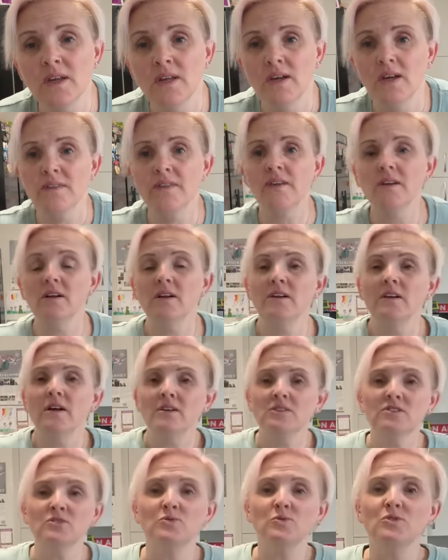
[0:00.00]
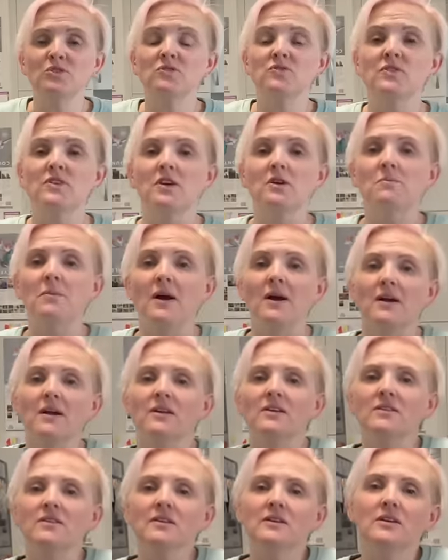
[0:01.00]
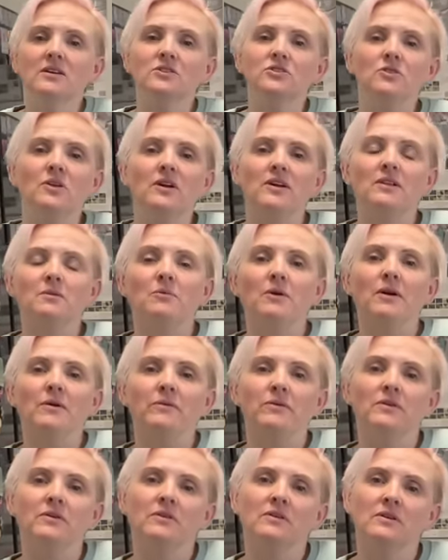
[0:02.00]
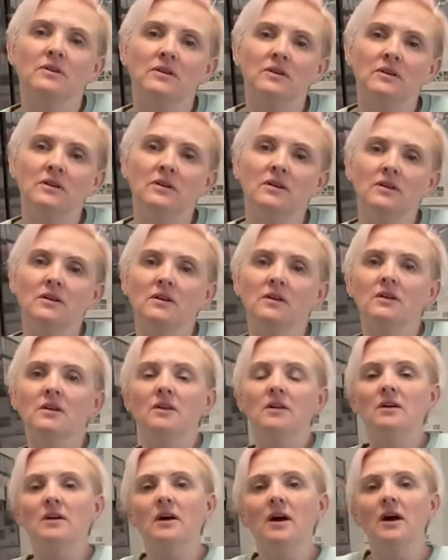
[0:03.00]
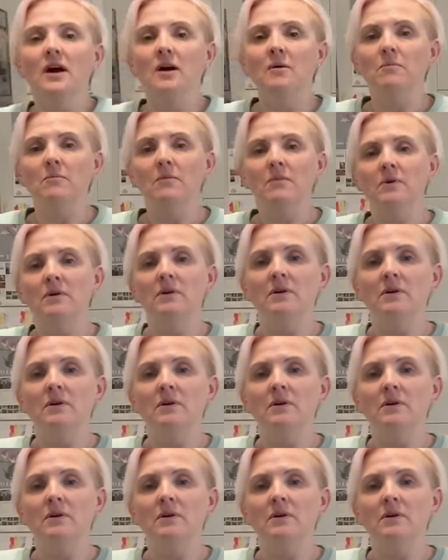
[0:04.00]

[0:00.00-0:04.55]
I think I just watched the video back and I think I do like the brown. I've